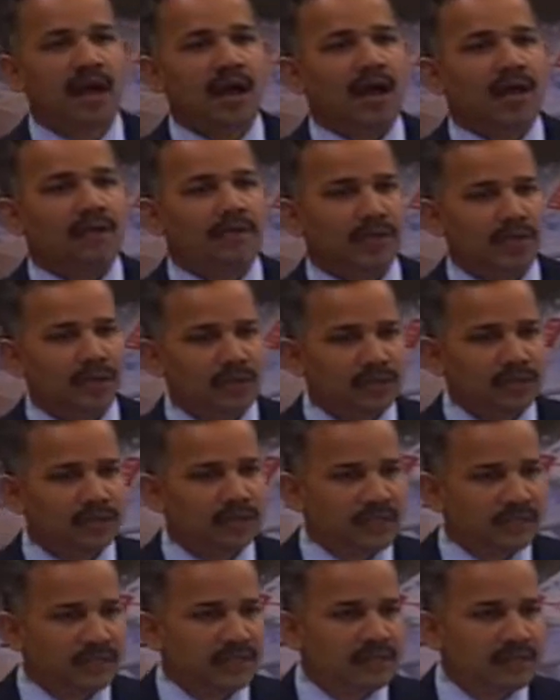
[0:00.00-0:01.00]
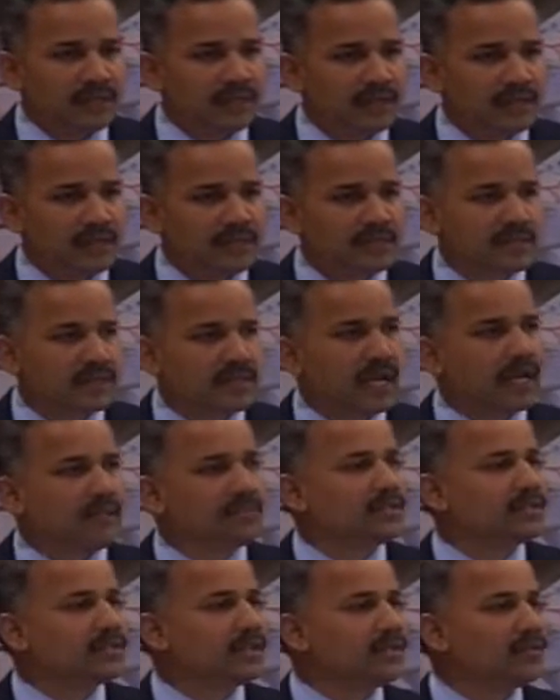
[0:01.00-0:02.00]
and we are into TV channels.
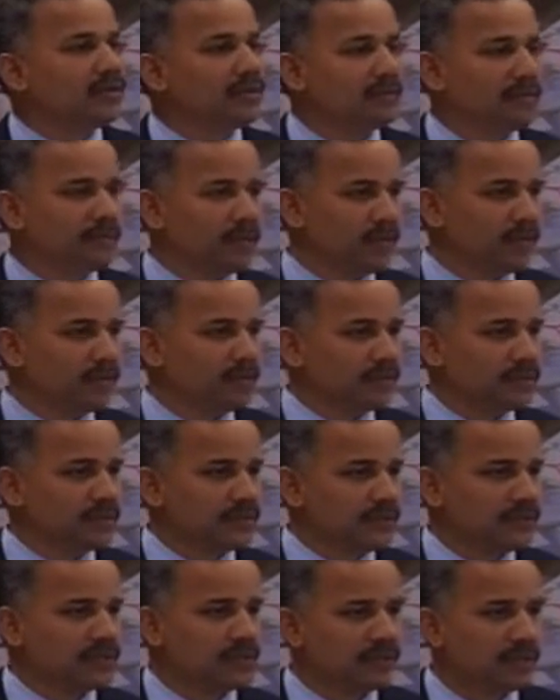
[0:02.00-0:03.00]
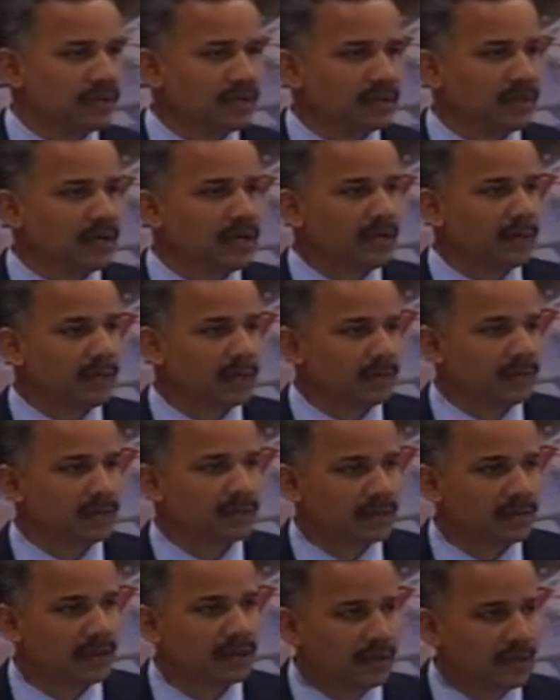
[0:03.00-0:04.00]
Times now, everybody knows what kind of
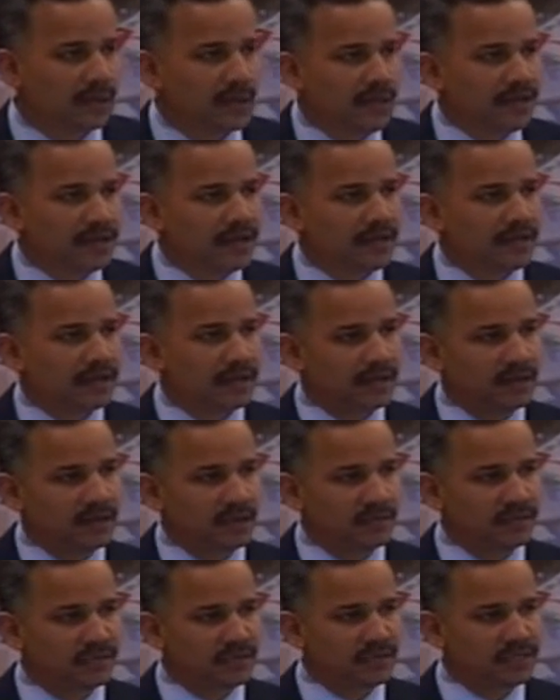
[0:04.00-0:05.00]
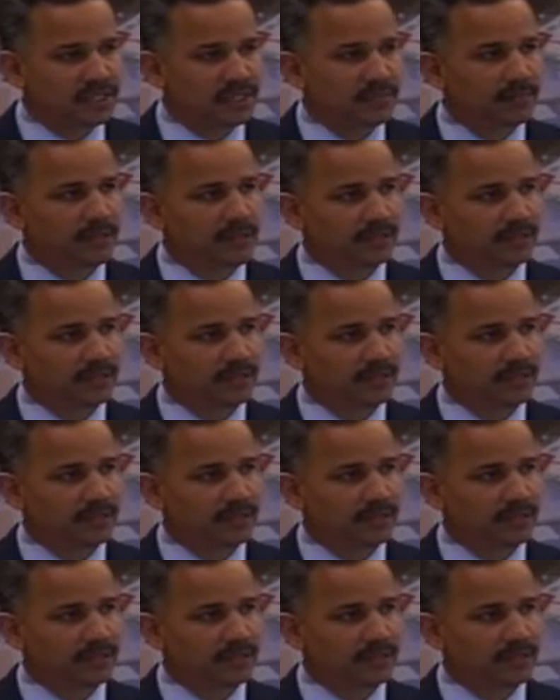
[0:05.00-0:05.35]
viewership